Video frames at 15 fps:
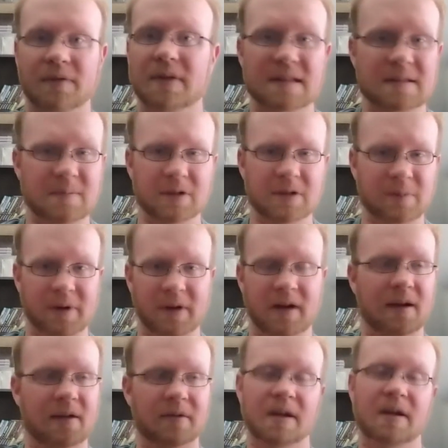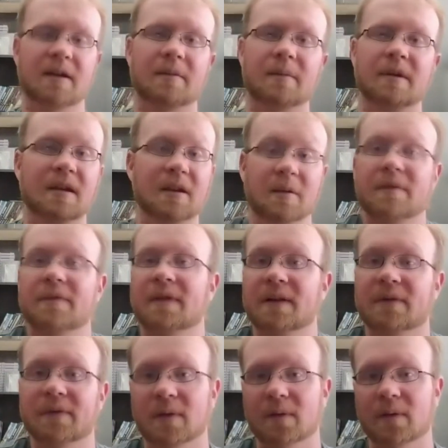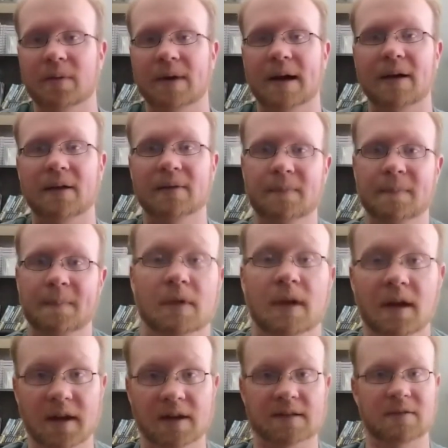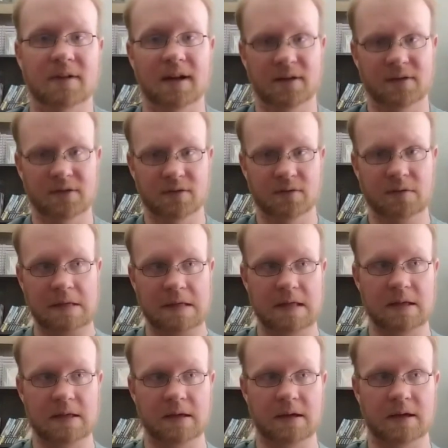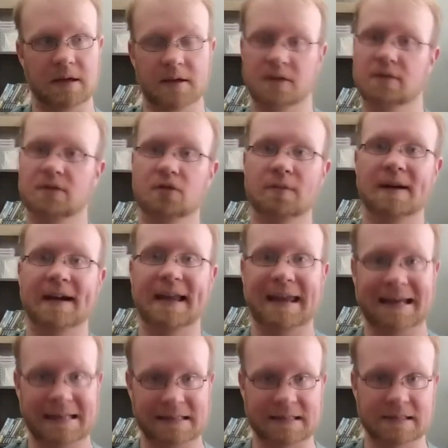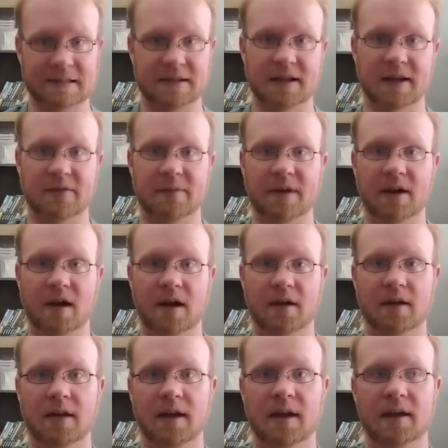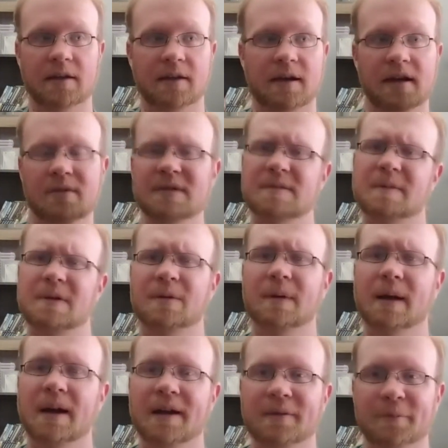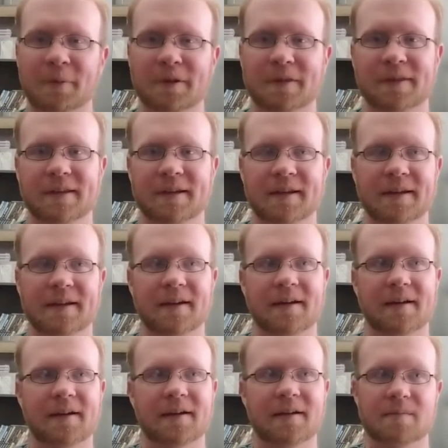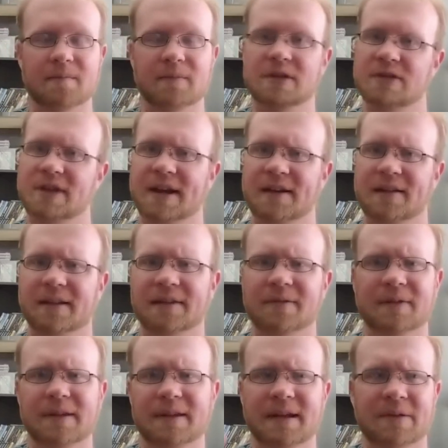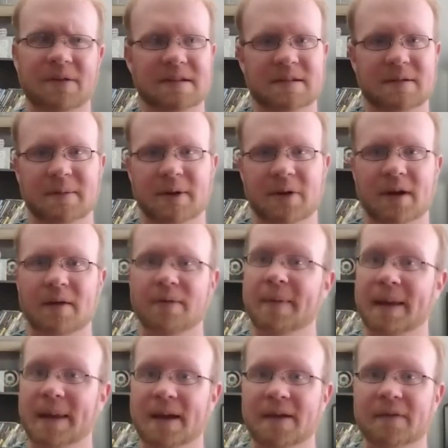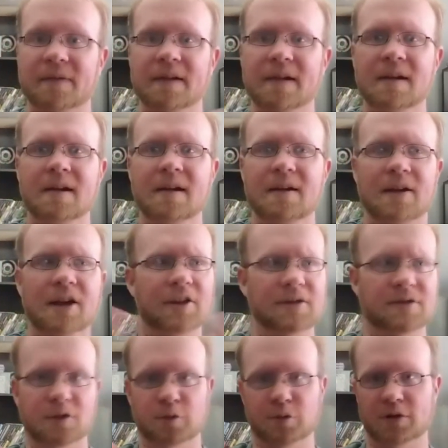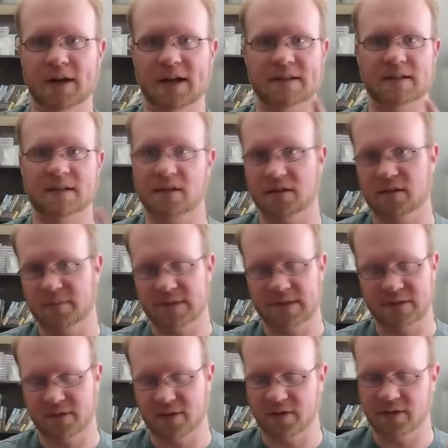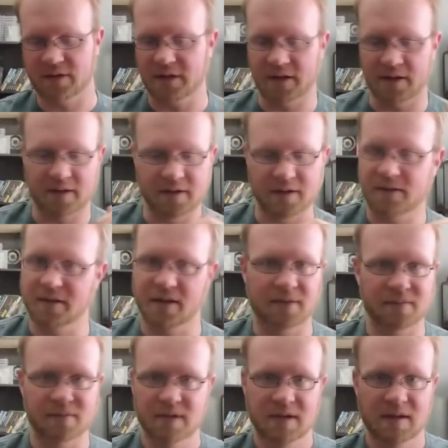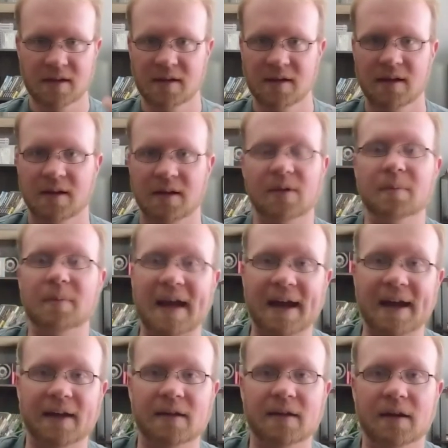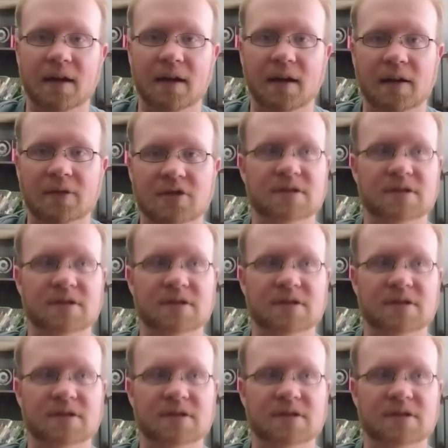Even if it's multiplayer, I don't care. It'll be fun for a little while. Alright, so on to the YouTube hiatus that I've been on, and kind of what's been going on with the channel, and really kind of what's going to be going on with my life. Nothing super drastic. I'm still here. Nothing bad.